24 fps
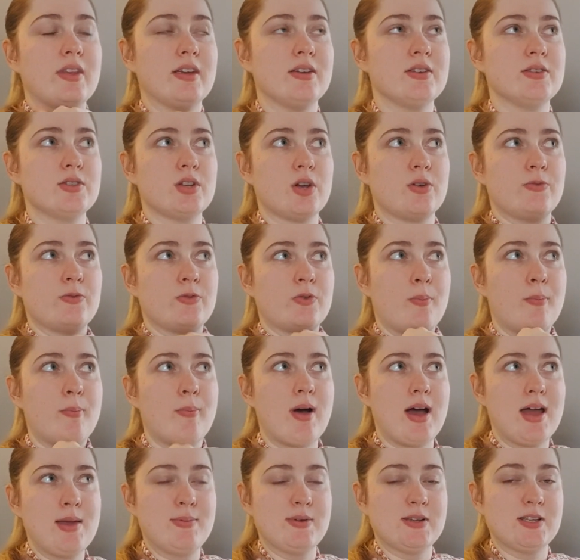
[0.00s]
So from
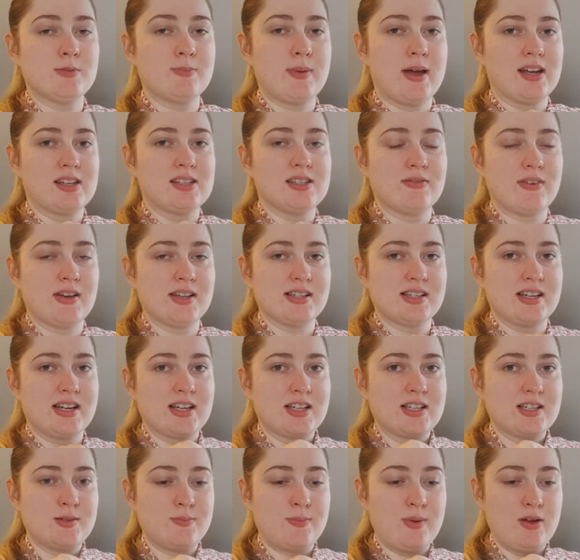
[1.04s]
my perspective as an
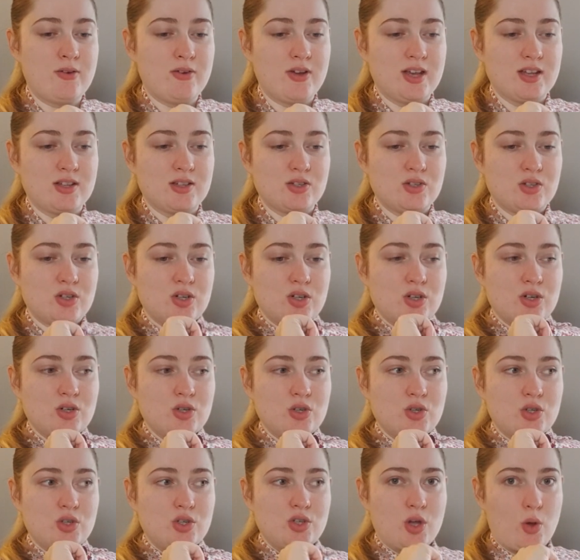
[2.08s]
experienced
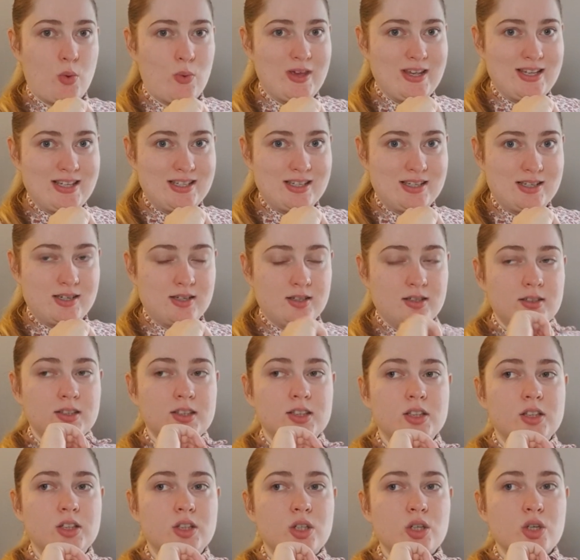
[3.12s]
sewist
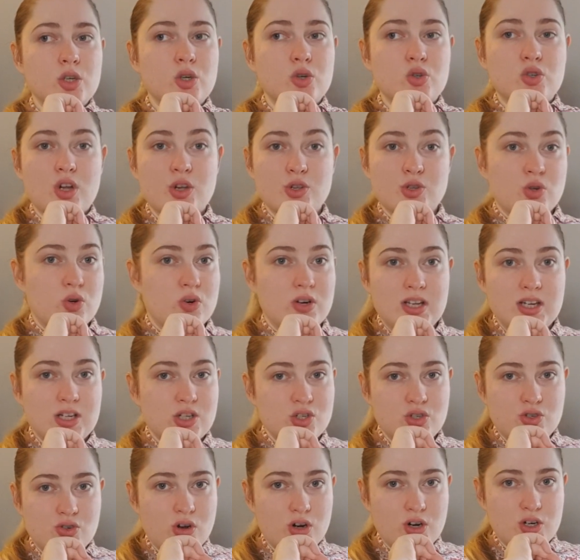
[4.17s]
who does not need
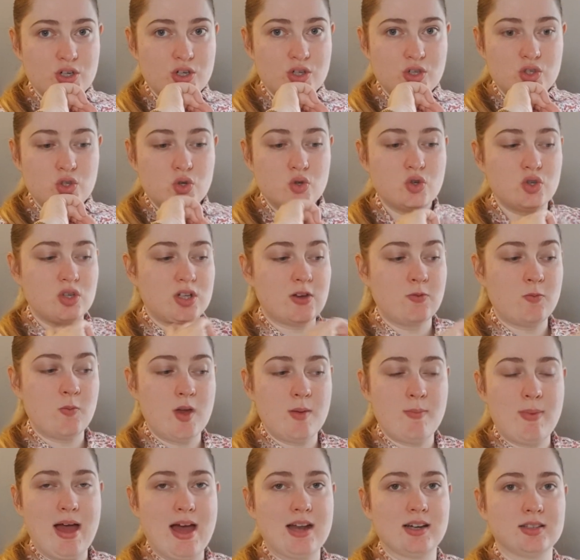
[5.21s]
instructions, you could give me a
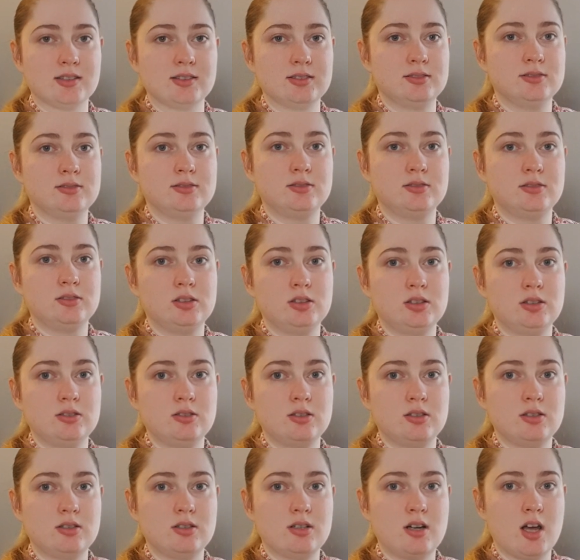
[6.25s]
pattern
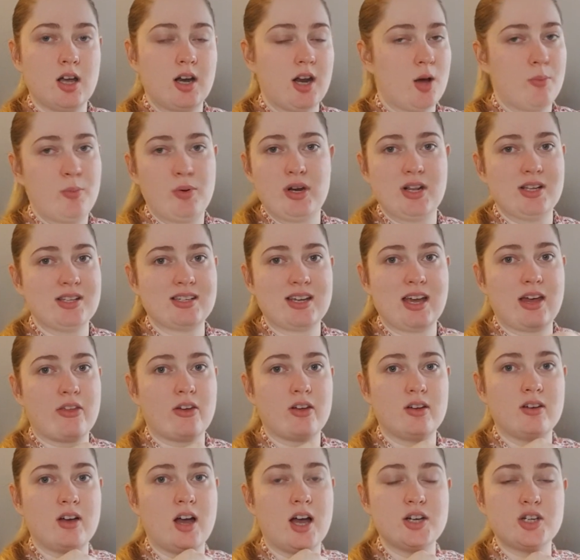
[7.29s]
and I'll put it together.
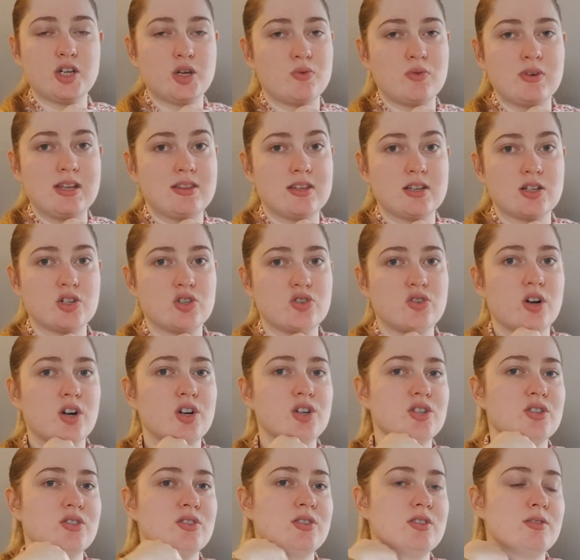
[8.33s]
I don't need the
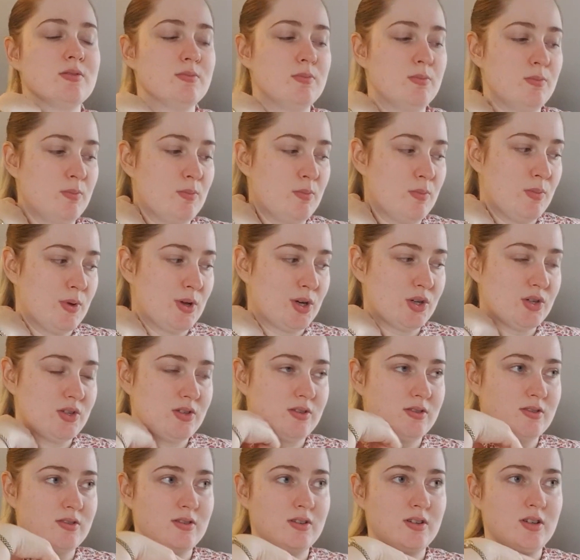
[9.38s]
instructions,
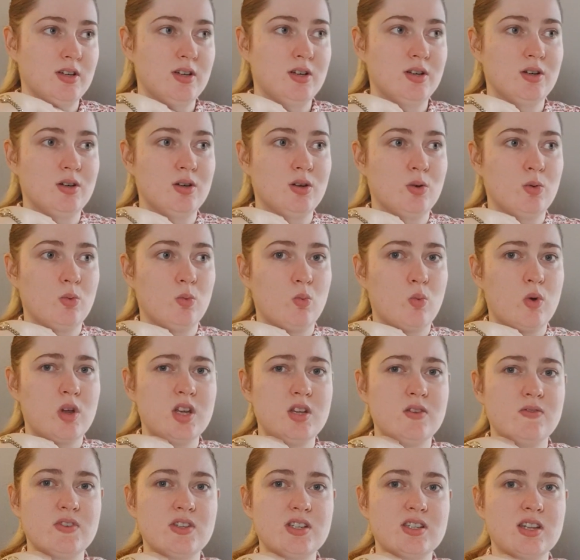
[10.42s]
because when
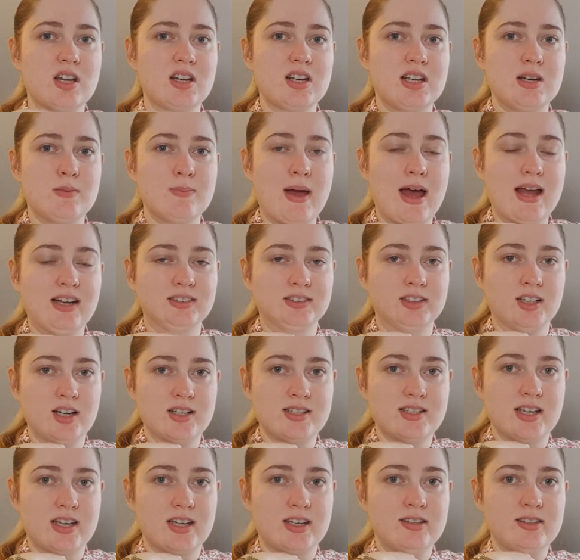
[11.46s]
you've studied pattern
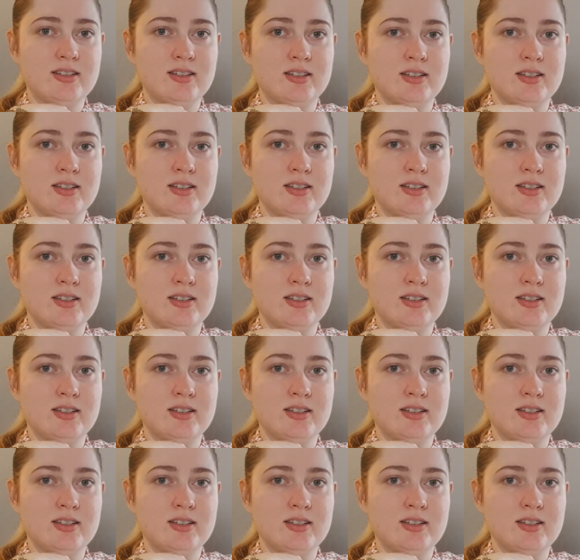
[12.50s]
cutting,